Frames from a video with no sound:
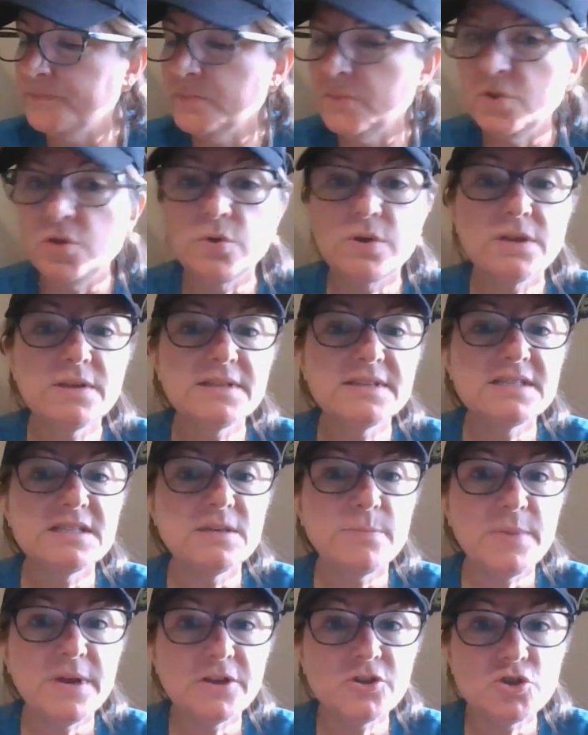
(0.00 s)
You can listen to
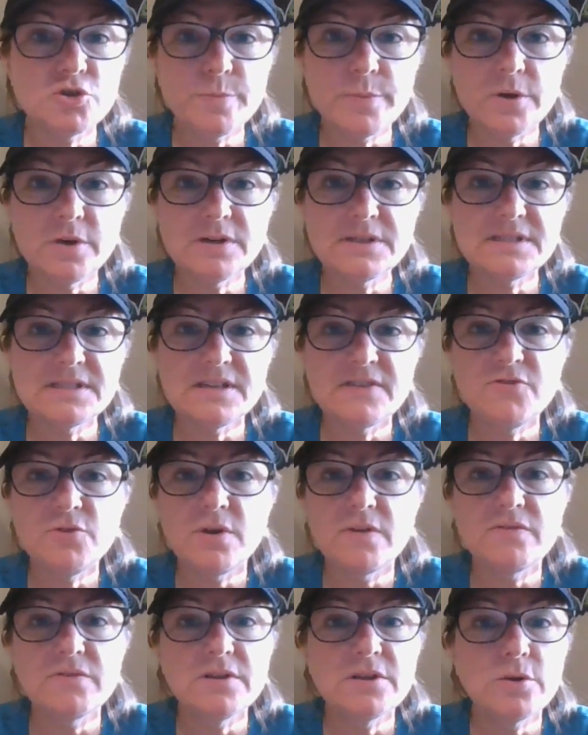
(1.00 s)
picture books. If you
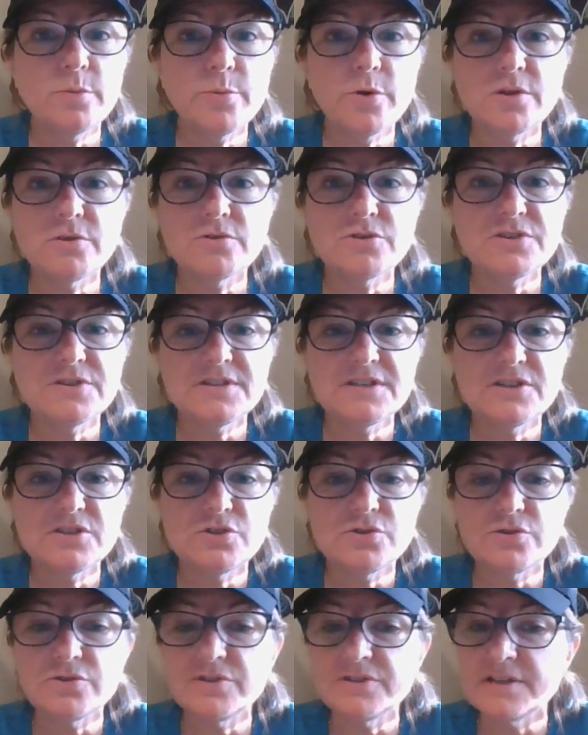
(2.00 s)
have little brothers and
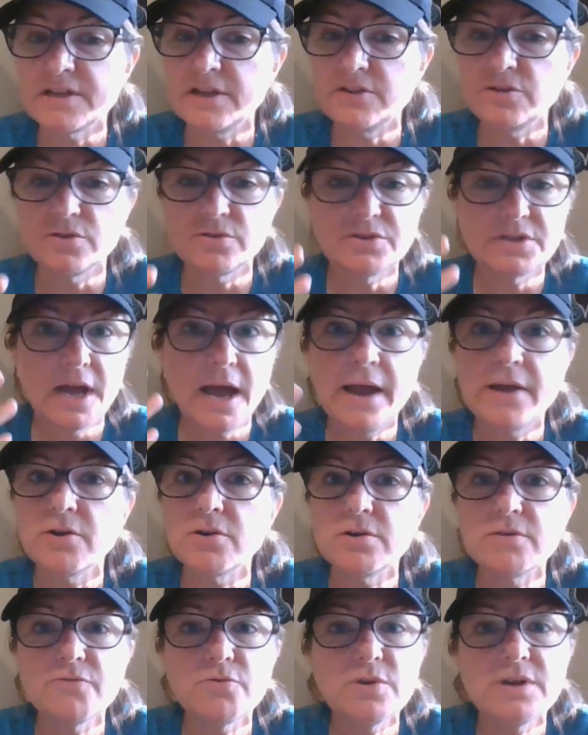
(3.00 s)
sisters and you're
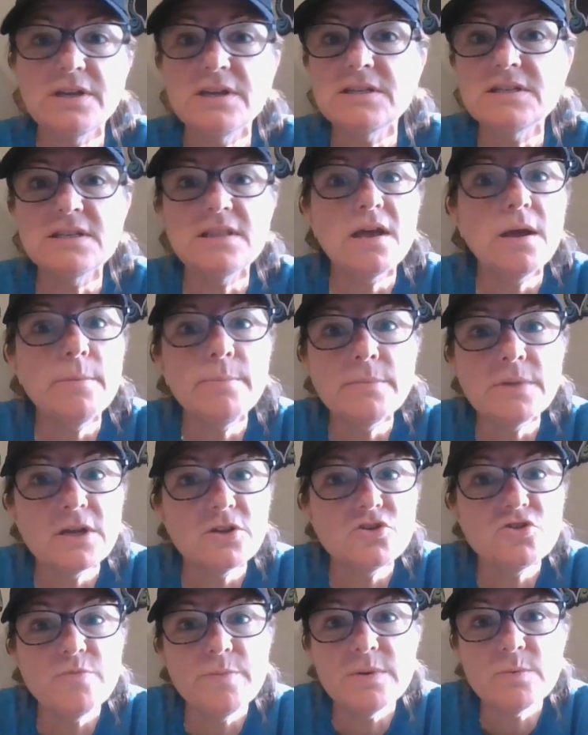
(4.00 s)
tired of reading to them
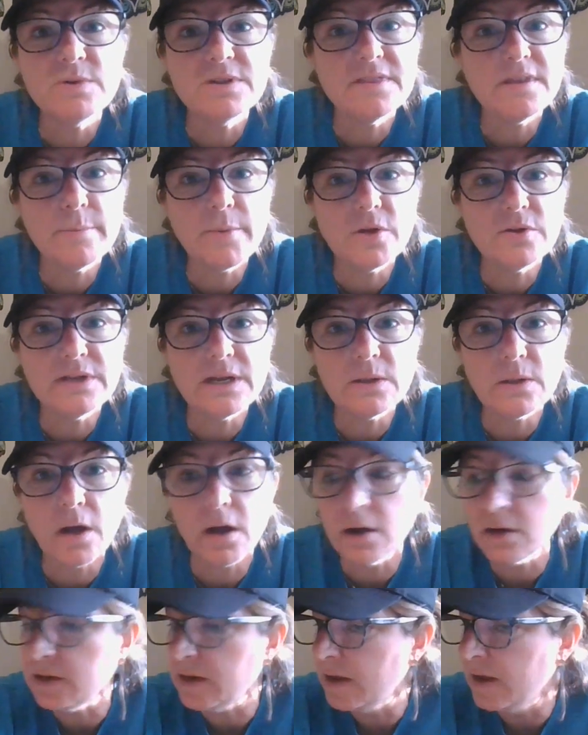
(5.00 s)
because you've been with them all day
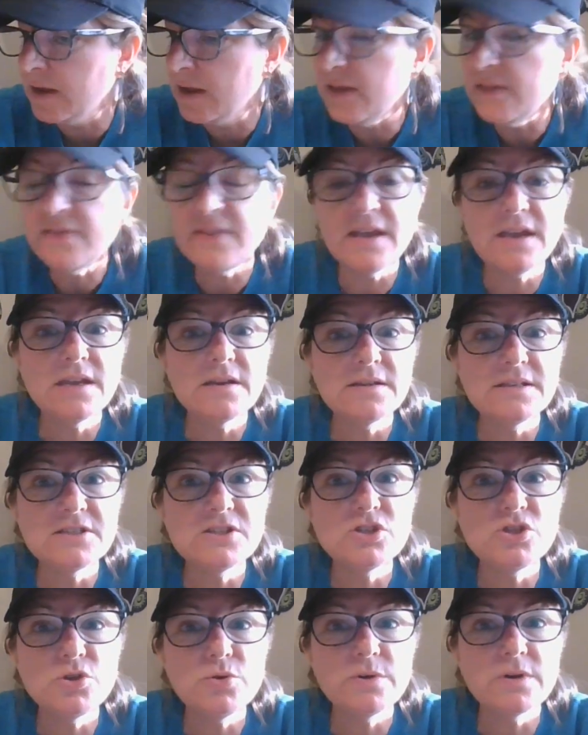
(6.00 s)
long, they can
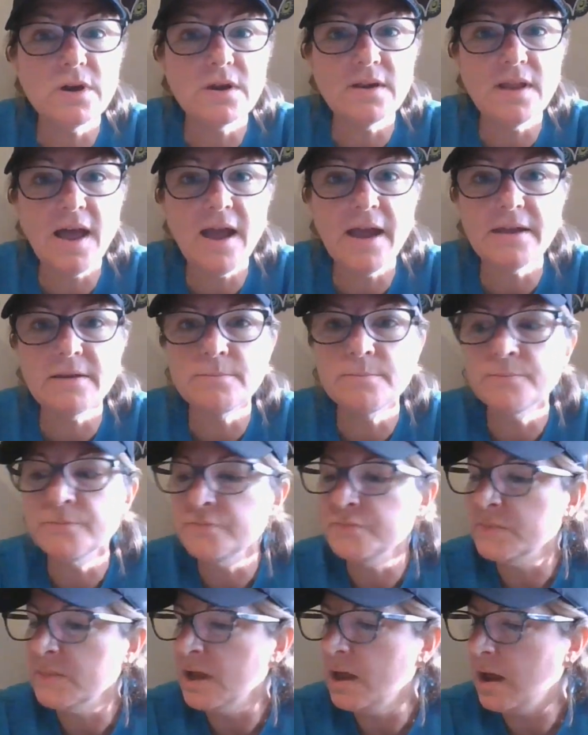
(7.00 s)
listen to it online.
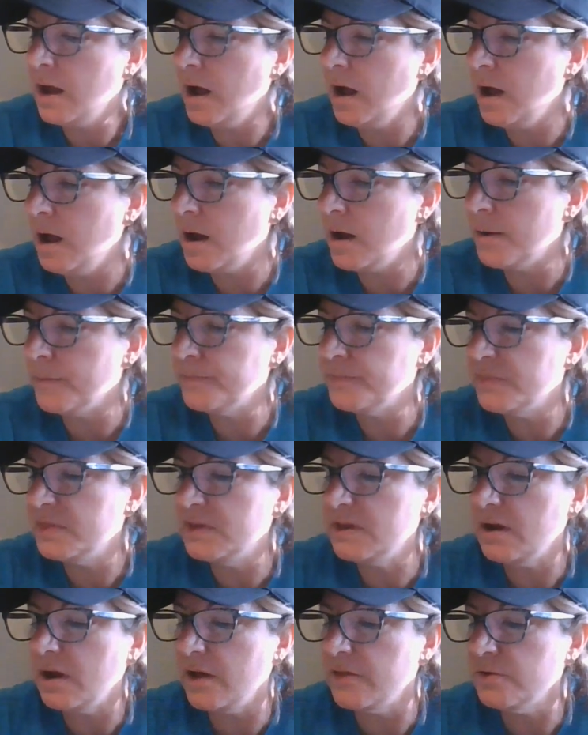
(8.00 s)

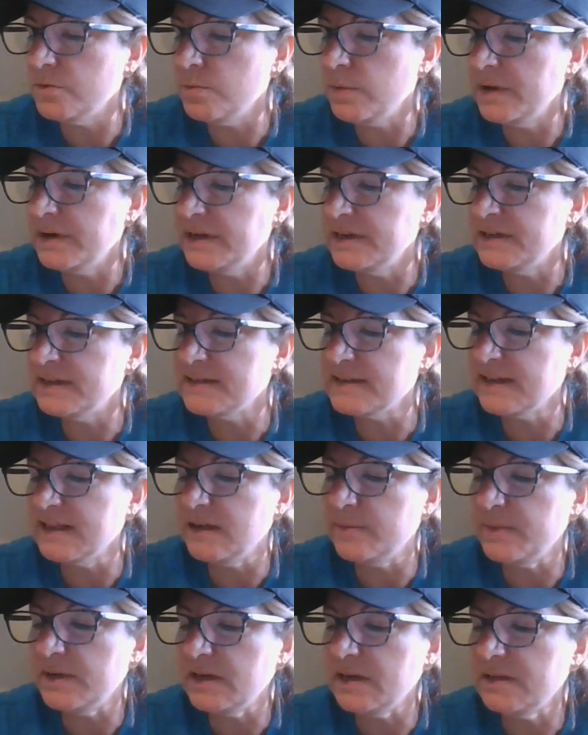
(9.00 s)
The other one is
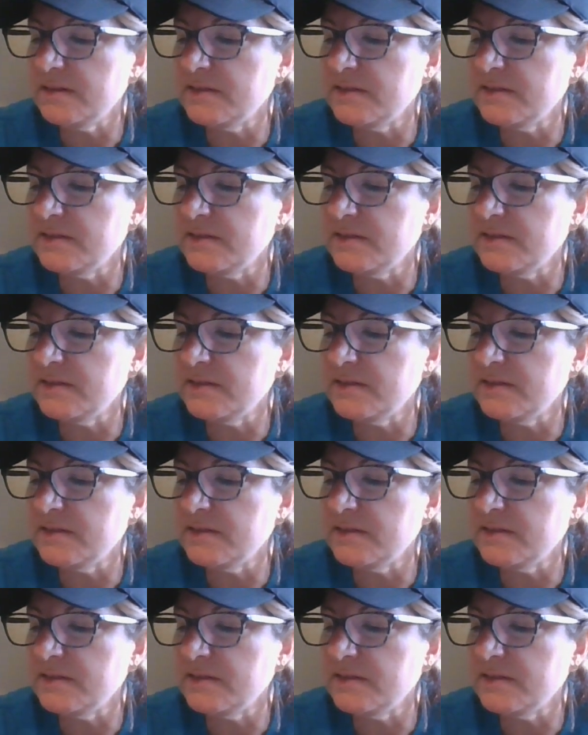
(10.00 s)
Libby.